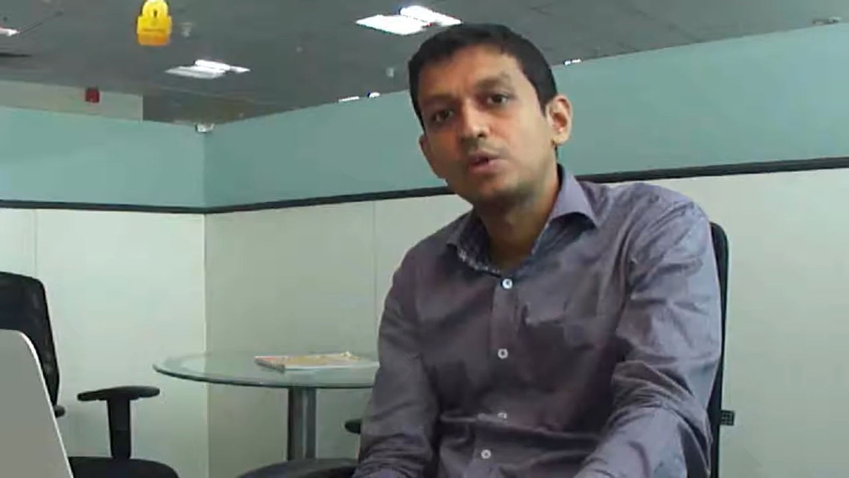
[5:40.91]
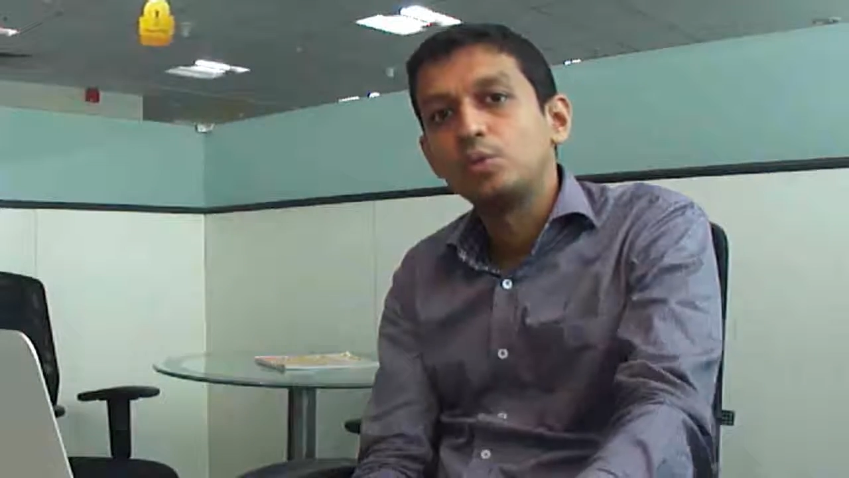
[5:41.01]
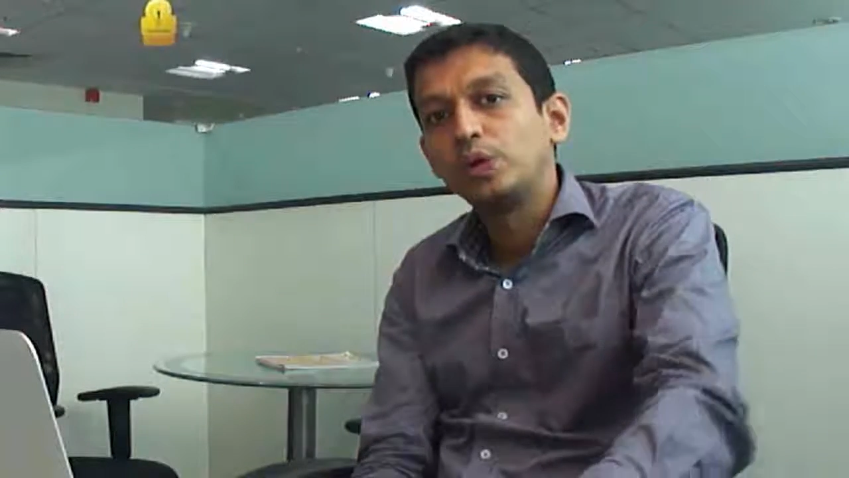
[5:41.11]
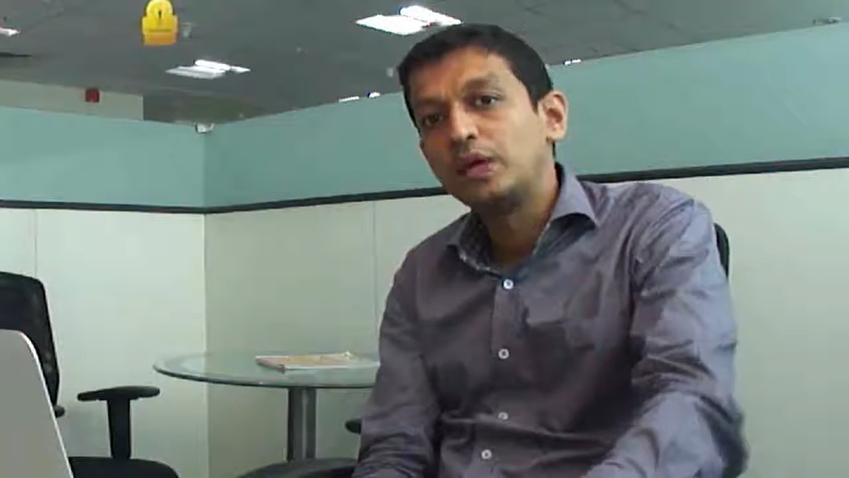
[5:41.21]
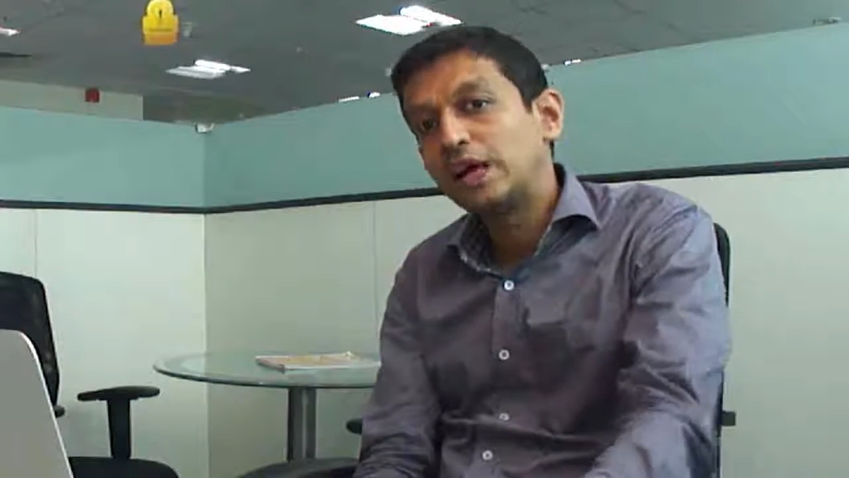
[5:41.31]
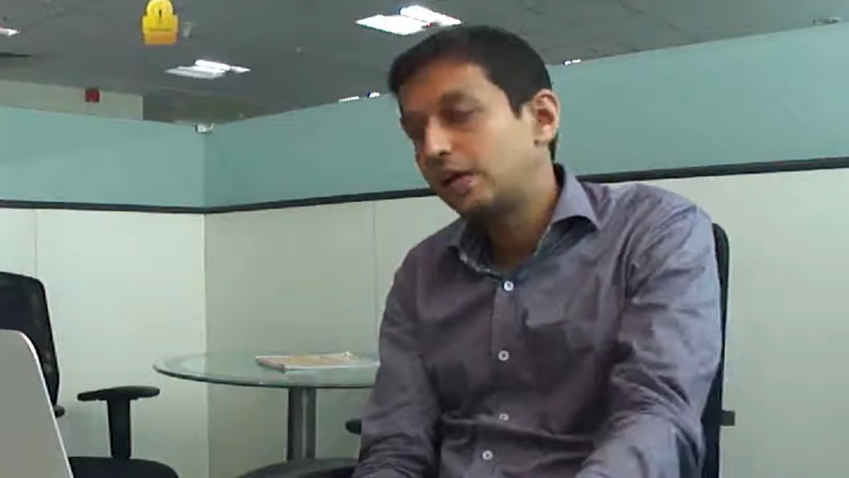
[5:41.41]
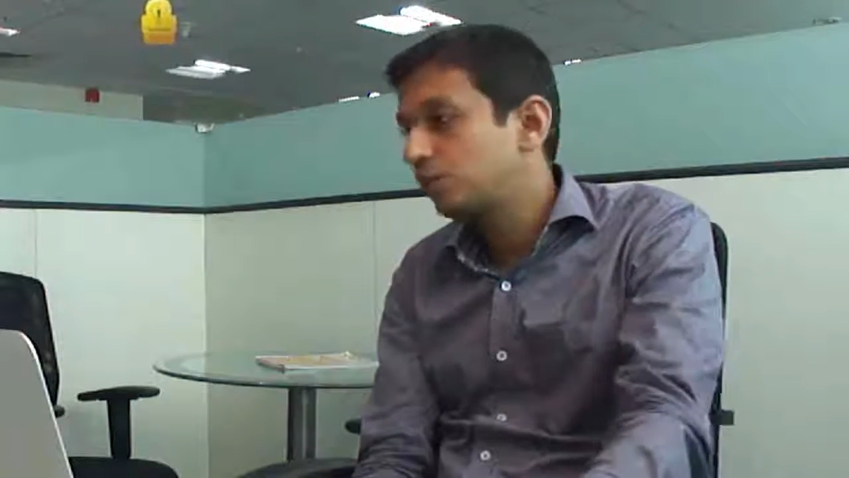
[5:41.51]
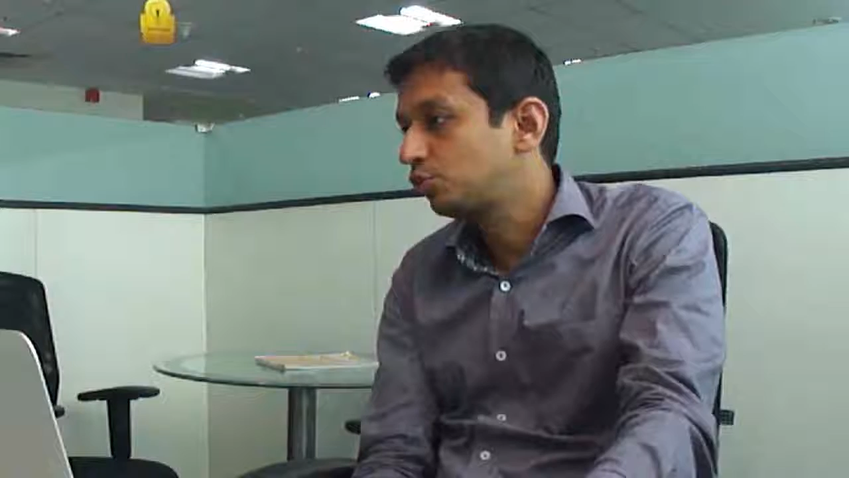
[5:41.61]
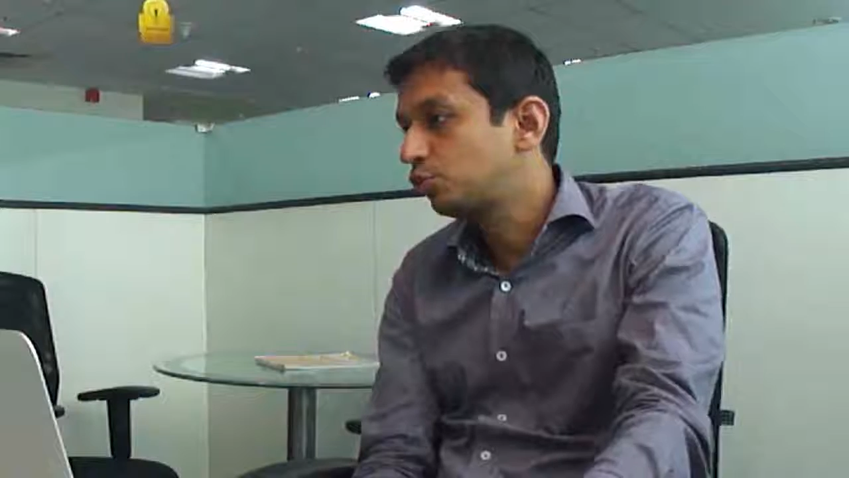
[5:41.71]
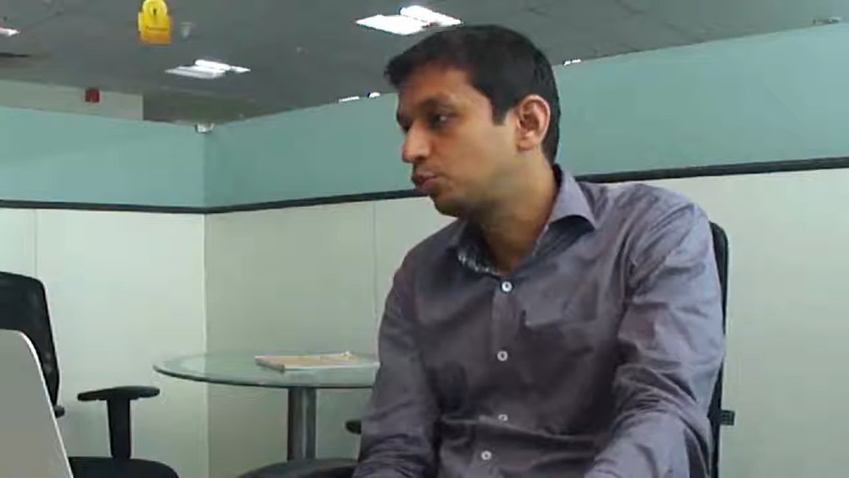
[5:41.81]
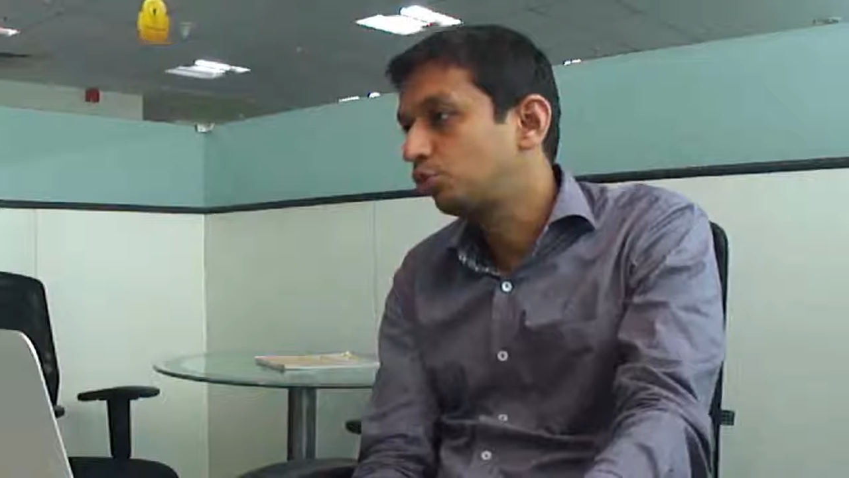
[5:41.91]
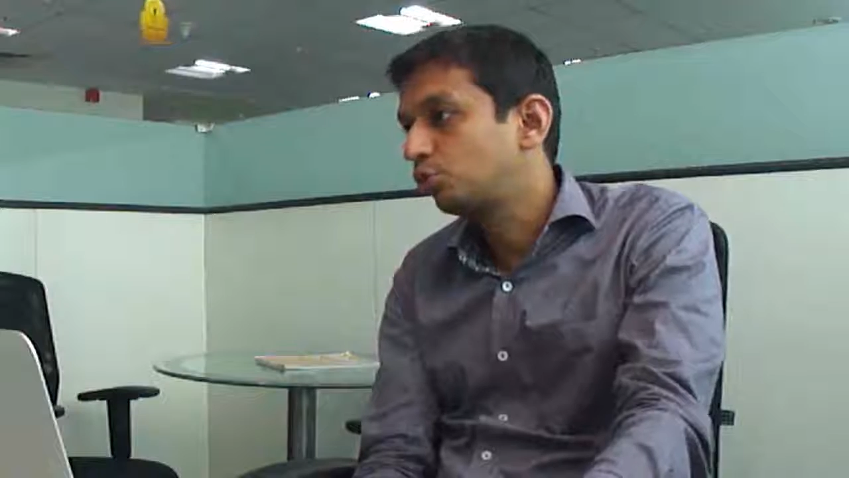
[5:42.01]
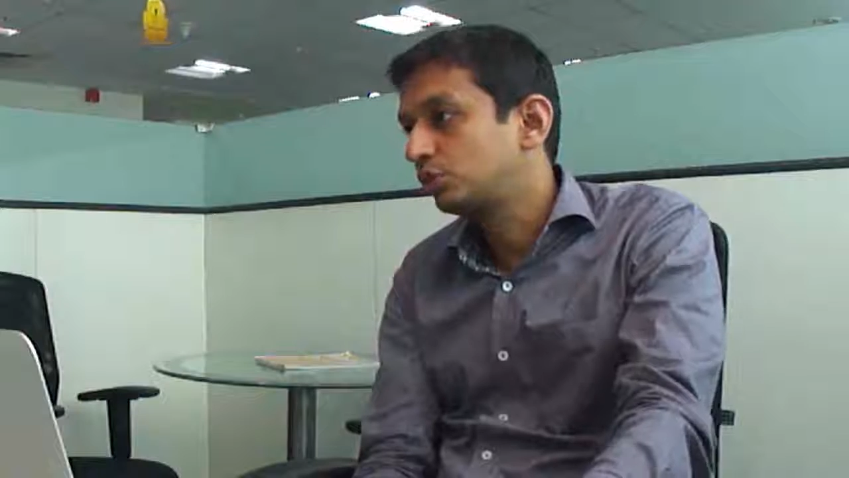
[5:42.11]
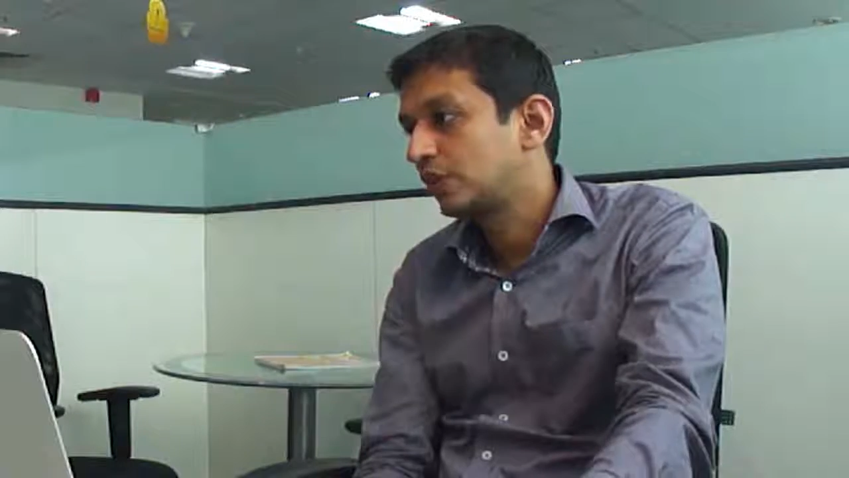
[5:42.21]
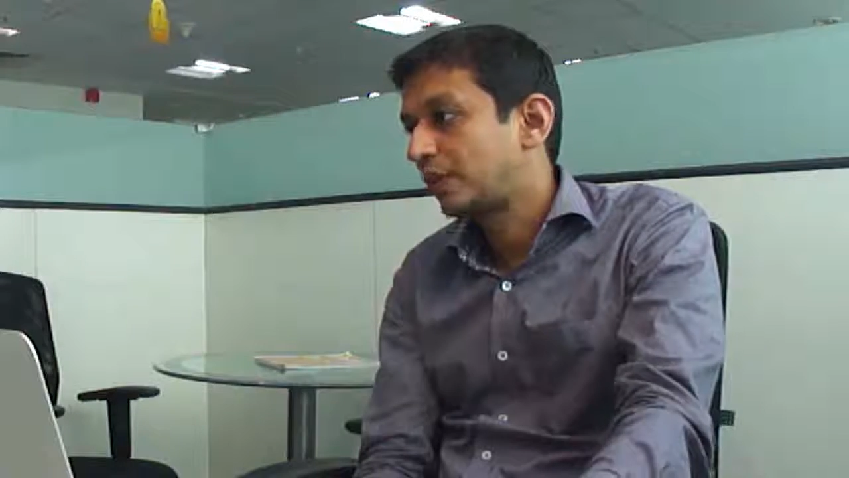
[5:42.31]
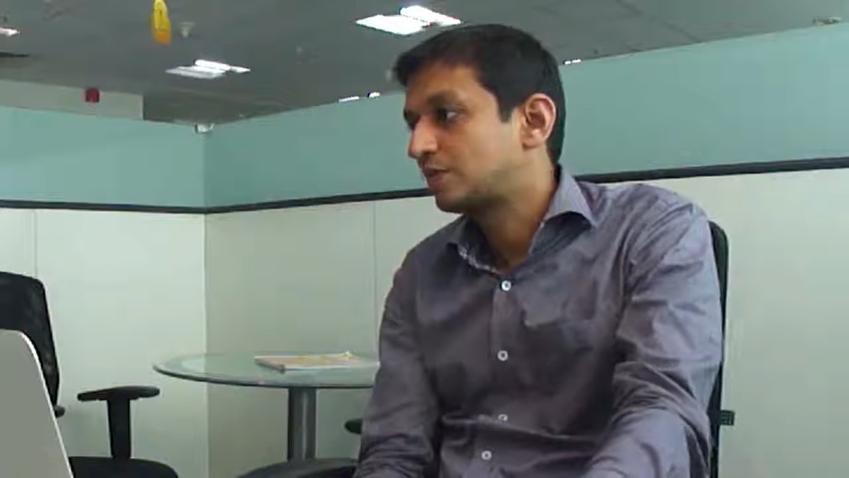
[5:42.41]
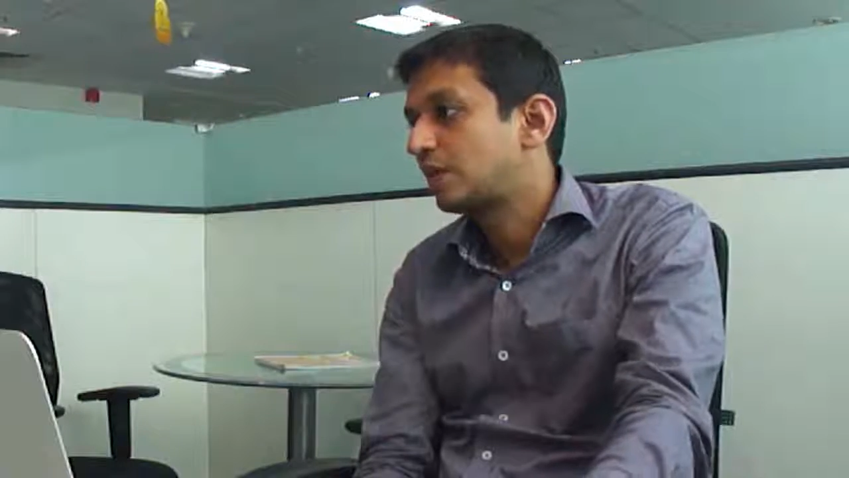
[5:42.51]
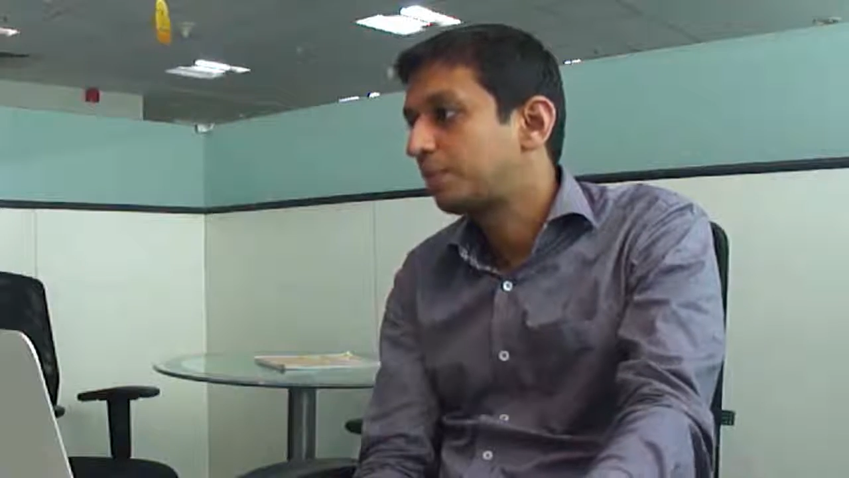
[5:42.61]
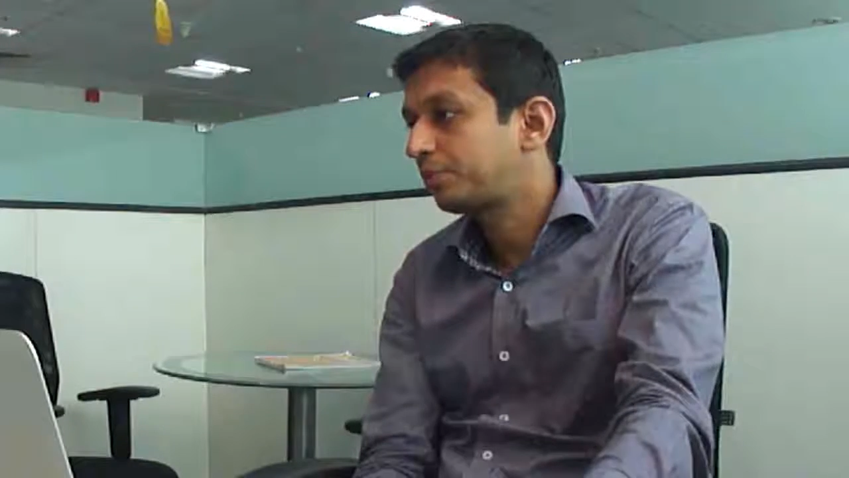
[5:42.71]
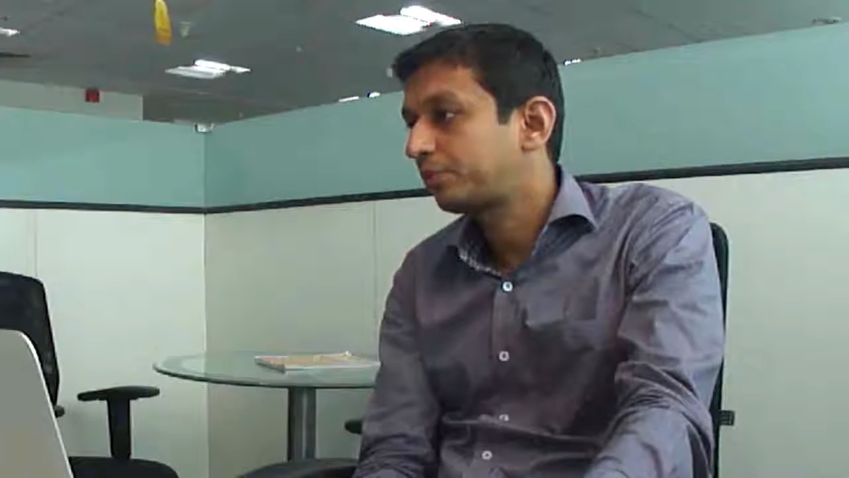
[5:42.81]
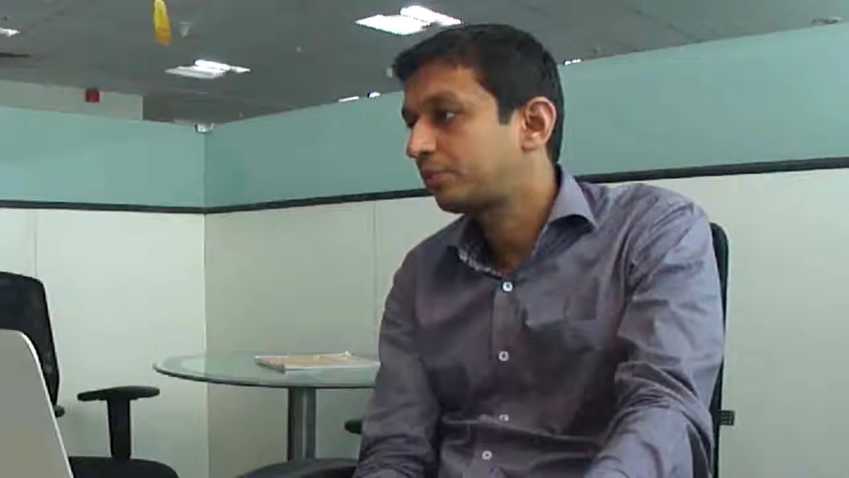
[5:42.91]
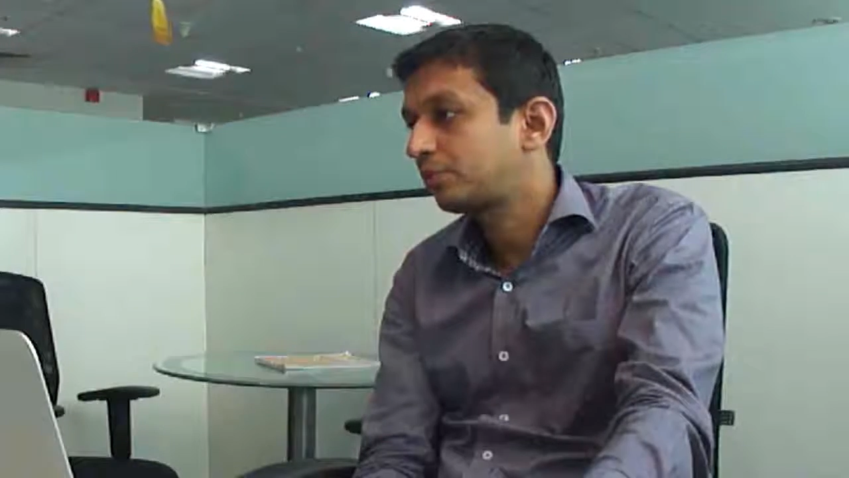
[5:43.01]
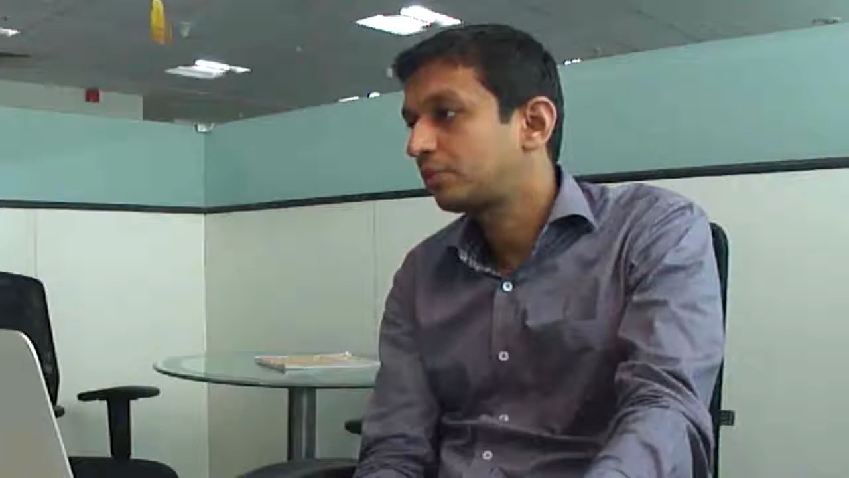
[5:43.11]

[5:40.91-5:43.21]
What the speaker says: We'll guide you through the next steps